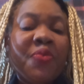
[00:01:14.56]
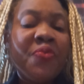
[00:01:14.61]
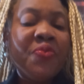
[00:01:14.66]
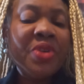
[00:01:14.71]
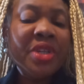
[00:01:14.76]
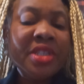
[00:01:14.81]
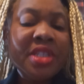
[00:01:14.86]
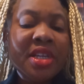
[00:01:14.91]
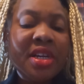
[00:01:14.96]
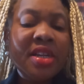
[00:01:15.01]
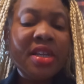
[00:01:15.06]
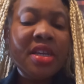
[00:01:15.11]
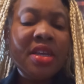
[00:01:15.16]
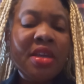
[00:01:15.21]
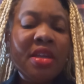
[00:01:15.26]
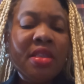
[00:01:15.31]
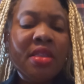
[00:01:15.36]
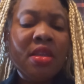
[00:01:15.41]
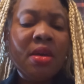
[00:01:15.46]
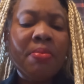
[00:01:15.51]

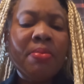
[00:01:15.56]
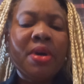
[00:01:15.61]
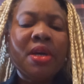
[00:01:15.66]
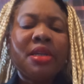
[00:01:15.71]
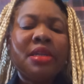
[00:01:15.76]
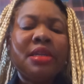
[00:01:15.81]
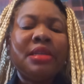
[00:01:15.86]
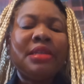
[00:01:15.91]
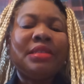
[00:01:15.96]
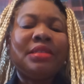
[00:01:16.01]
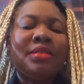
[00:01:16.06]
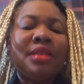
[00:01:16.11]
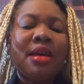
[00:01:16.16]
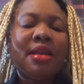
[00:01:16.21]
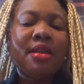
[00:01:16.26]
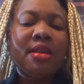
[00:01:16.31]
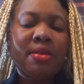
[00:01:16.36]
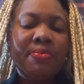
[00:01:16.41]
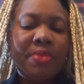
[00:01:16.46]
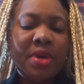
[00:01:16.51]
Physically, the money is
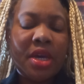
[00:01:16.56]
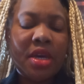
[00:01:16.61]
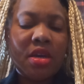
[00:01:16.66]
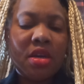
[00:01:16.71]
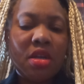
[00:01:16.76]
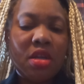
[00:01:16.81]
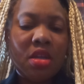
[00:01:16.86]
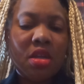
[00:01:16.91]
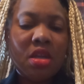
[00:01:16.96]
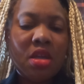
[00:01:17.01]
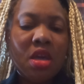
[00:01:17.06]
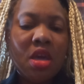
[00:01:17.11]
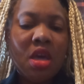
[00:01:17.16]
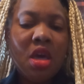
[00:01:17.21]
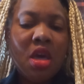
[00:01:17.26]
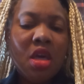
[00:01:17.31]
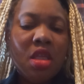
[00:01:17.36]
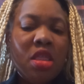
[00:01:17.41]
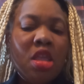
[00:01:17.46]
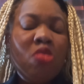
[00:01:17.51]
not in the bank.
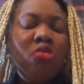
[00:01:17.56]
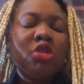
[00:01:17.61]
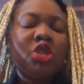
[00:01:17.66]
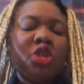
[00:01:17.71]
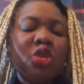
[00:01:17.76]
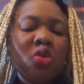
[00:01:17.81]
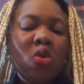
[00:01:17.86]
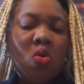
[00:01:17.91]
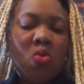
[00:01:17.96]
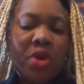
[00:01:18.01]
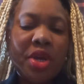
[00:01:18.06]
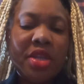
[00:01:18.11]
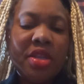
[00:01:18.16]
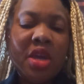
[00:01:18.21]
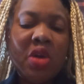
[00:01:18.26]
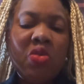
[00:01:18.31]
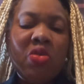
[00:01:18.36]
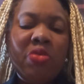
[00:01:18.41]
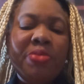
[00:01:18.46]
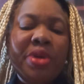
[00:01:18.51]
There was no way
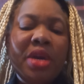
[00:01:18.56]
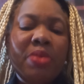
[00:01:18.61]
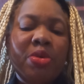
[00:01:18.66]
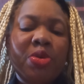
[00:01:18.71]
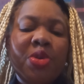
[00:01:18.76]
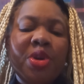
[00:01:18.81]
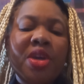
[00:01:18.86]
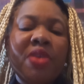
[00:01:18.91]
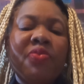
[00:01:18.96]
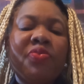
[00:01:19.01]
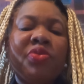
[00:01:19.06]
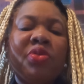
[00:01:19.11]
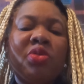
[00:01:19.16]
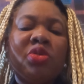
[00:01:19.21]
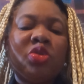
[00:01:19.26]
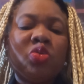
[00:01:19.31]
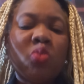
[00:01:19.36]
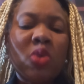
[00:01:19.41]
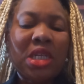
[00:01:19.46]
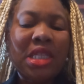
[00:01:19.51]
they will be able to give
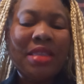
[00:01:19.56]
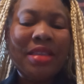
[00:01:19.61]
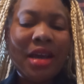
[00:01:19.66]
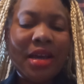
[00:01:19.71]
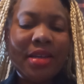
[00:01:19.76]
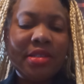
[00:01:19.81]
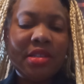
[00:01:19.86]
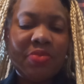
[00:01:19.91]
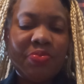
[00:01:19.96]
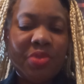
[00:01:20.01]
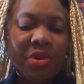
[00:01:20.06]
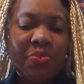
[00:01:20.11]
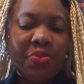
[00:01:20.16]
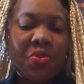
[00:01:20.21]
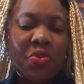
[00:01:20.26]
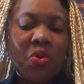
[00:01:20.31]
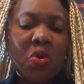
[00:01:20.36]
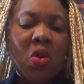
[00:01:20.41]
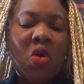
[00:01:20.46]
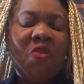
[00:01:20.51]
those 1,000
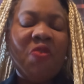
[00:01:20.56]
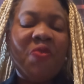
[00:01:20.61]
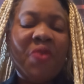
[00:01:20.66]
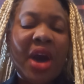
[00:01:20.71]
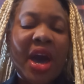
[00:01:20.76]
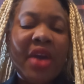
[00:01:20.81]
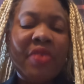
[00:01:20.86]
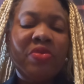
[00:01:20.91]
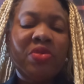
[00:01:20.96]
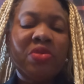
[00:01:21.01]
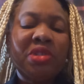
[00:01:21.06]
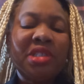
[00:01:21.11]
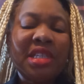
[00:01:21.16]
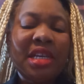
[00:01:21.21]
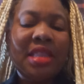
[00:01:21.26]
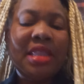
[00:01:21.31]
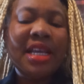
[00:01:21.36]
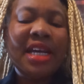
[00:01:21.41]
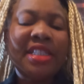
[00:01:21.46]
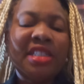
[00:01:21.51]
people or 5 to
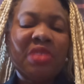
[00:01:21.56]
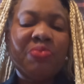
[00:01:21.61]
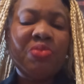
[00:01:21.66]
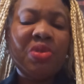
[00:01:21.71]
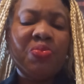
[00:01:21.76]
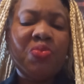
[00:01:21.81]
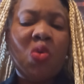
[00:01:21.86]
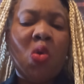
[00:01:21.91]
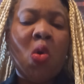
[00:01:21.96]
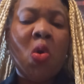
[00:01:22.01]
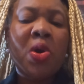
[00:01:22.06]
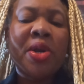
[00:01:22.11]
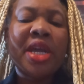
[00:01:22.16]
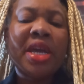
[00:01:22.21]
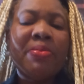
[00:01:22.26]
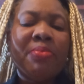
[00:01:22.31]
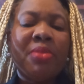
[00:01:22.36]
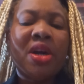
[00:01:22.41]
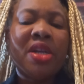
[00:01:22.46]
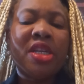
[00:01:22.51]
10,000 people all
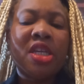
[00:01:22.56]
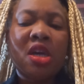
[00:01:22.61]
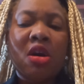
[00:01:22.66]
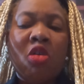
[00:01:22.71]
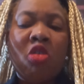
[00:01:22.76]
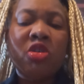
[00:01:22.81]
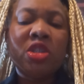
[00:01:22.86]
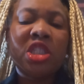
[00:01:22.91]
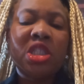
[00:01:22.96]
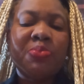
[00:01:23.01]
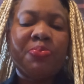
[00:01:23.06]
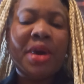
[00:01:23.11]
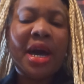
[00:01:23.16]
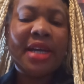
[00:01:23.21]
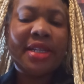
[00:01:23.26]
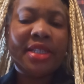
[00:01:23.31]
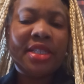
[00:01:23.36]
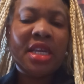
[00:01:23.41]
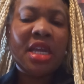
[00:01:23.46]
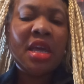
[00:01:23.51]
their money on
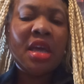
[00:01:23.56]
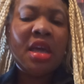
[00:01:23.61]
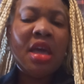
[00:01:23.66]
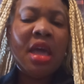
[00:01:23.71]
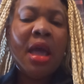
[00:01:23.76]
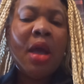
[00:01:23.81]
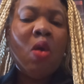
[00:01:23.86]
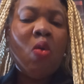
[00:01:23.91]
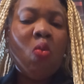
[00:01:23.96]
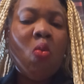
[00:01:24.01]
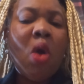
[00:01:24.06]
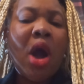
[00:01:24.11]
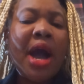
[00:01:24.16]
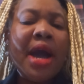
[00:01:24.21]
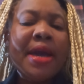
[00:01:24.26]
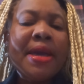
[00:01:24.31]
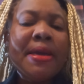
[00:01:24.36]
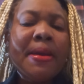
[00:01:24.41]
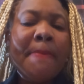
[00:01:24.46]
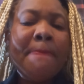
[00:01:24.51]
spot.
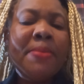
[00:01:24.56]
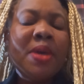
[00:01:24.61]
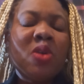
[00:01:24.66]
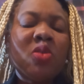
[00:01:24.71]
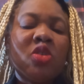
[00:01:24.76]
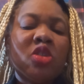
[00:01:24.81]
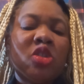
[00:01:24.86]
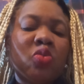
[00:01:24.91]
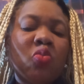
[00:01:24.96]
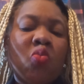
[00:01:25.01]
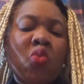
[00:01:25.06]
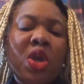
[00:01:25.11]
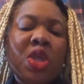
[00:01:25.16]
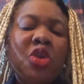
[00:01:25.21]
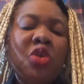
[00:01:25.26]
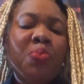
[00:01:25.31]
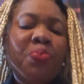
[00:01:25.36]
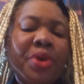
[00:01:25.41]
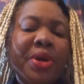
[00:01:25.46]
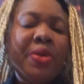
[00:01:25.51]
Why? Because
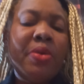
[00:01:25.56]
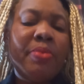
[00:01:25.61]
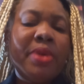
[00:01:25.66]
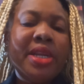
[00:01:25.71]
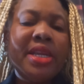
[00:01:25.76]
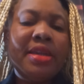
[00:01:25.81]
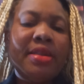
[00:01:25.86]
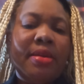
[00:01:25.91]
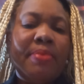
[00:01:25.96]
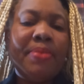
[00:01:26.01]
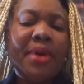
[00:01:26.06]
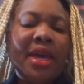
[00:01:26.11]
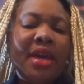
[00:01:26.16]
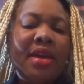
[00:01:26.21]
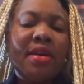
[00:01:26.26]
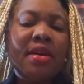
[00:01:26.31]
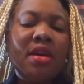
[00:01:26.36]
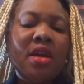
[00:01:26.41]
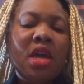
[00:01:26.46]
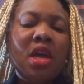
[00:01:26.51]
when you put your money in the
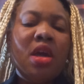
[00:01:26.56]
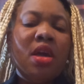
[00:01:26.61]
bank,